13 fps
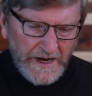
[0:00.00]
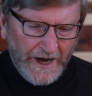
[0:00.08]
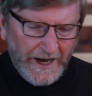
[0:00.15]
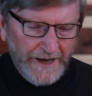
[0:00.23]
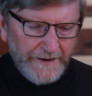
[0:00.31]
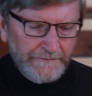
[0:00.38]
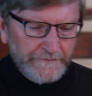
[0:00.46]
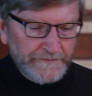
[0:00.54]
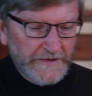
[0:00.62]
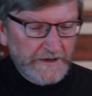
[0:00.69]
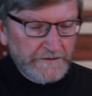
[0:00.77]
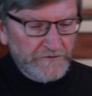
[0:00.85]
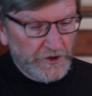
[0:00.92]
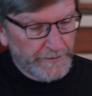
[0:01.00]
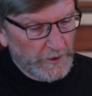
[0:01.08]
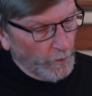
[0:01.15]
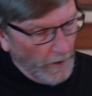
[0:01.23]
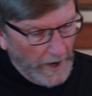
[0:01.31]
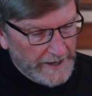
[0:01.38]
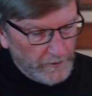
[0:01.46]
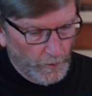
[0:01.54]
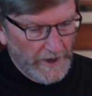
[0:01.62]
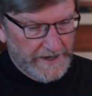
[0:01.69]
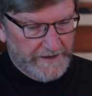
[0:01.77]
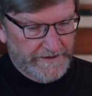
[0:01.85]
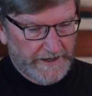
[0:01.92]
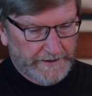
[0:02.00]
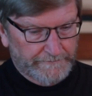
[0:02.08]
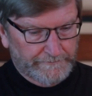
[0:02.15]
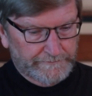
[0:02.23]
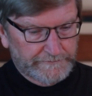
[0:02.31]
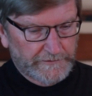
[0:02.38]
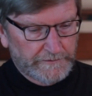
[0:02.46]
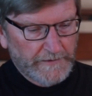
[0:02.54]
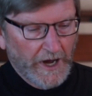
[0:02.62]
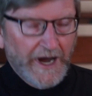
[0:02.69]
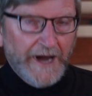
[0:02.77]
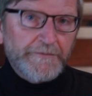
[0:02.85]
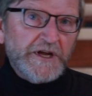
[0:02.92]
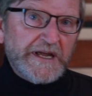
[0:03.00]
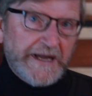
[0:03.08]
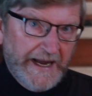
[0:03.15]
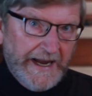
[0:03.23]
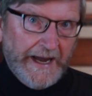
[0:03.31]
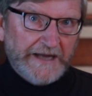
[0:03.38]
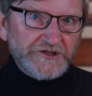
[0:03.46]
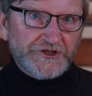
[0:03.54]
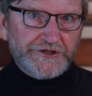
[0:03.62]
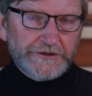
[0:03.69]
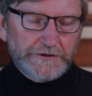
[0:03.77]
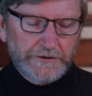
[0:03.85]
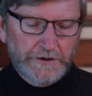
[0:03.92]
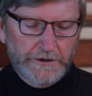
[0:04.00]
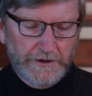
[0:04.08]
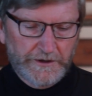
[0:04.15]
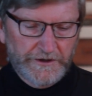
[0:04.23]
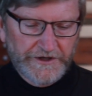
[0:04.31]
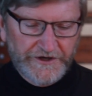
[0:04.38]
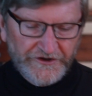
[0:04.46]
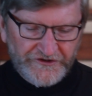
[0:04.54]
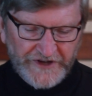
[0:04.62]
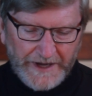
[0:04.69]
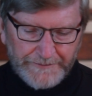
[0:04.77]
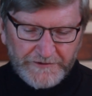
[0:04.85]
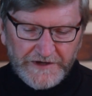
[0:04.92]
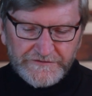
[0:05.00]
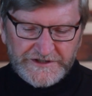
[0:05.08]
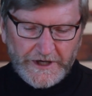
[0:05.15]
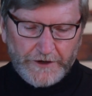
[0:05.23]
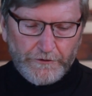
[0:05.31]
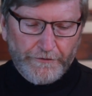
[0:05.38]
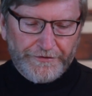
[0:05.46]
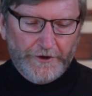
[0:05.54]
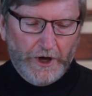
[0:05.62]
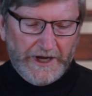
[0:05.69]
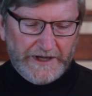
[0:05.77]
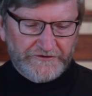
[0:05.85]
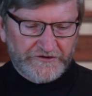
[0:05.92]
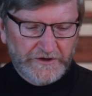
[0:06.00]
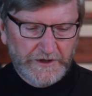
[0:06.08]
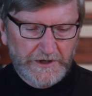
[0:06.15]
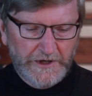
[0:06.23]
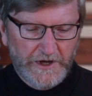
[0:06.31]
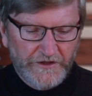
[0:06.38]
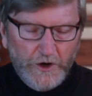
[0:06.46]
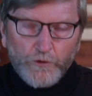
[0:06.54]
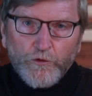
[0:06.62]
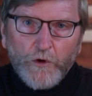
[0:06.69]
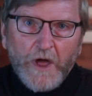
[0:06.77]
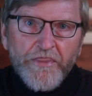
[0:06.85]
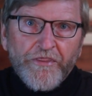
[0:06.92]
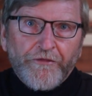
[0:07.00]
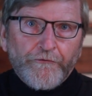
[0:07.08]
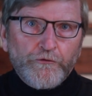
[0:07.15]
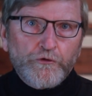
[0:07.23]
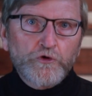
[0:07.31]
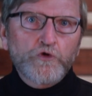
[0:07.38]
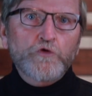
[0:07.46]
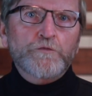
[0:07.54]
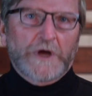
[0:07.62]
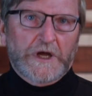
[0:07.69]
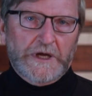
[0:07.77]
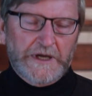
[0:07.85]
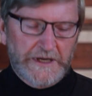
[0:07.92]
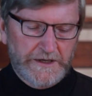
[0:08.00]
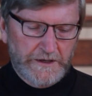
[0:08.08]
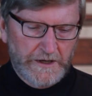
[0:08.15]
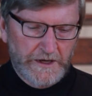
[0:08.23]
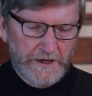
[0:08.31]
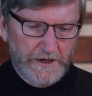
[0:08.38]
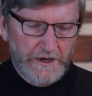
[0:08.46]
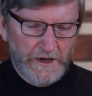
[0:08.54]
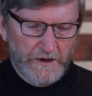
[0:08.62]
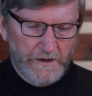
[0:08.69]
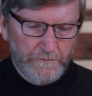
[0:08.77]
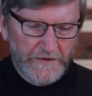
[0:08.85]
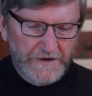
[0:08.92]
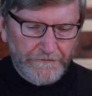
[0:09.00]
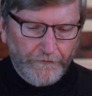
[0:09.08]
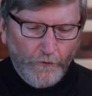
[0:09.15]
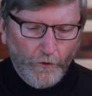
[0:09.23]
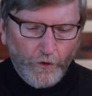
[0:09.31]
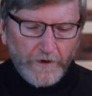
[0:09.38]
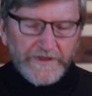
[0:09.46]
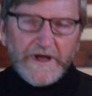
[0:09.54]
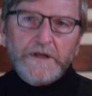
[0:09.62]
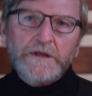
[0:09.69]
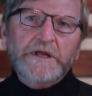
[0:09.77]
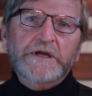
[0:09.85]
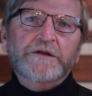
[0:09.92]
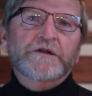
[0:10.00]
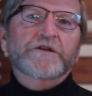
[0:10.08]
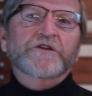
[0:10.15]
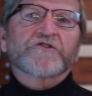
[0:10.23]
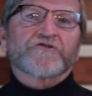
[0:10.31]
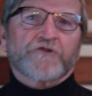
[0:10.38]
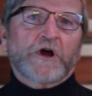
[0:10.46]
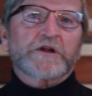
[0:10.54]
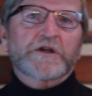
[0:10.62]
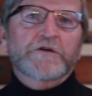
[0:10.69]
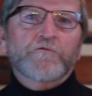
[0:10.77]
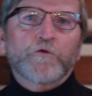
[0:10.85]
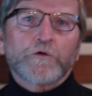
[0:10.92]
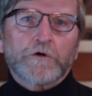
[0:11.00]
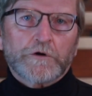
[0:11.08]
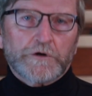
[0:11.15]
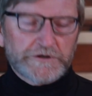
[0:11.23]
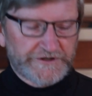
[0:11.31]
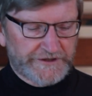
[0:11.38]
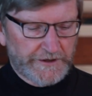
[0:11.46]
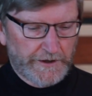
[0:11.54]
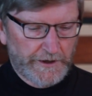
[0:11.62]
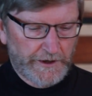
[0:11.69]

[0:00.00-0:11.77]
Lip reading: I'm to be wide awake then. I'm to catch the deceptive, subtle thoughts that run through me before they lead to destructive words